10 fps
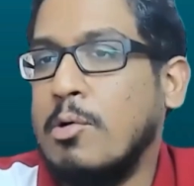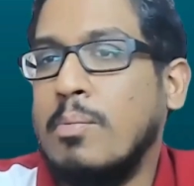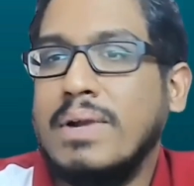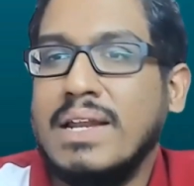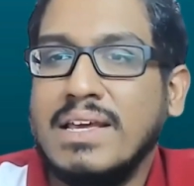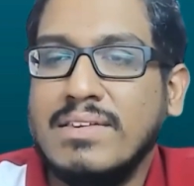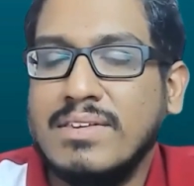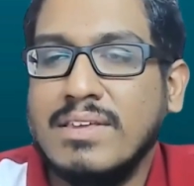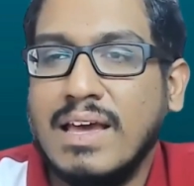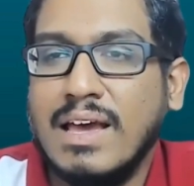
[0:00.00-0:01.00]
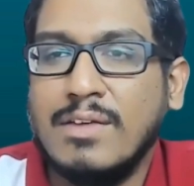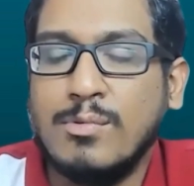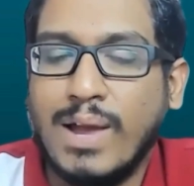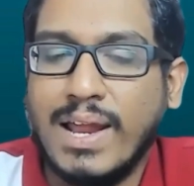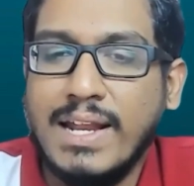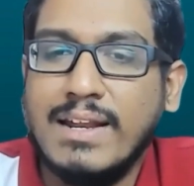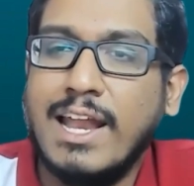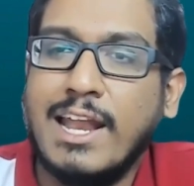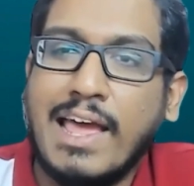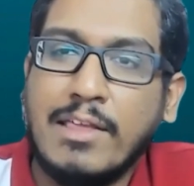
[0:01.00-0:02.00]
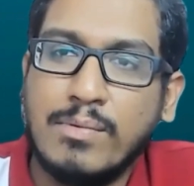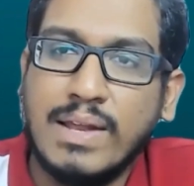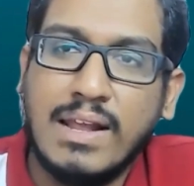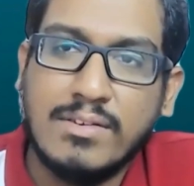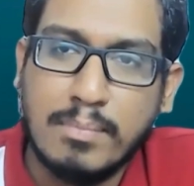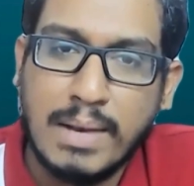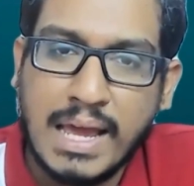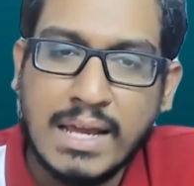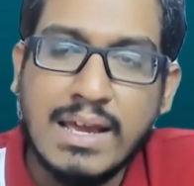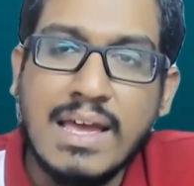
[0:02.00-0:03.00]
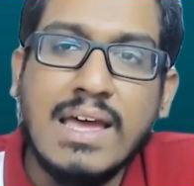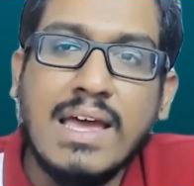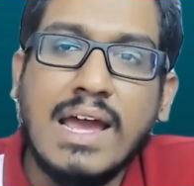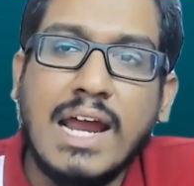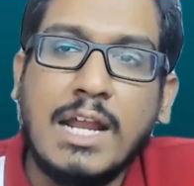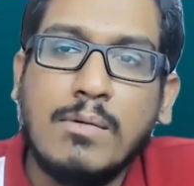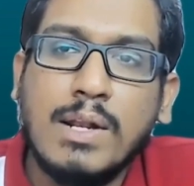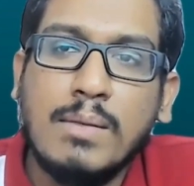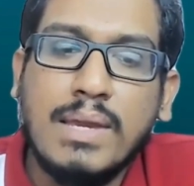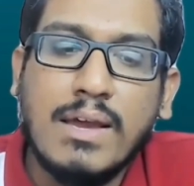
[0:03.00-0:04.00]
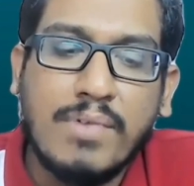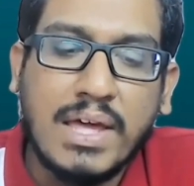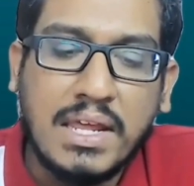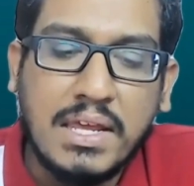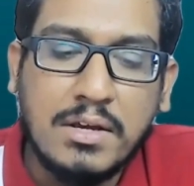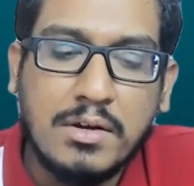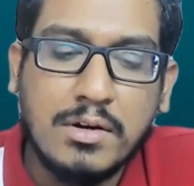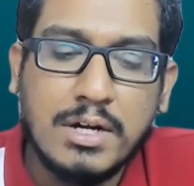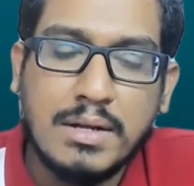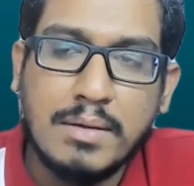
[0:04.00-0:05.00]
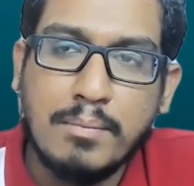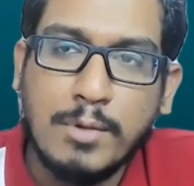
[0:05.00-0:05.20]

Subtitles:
openings as white and as well as black, it will be a very good,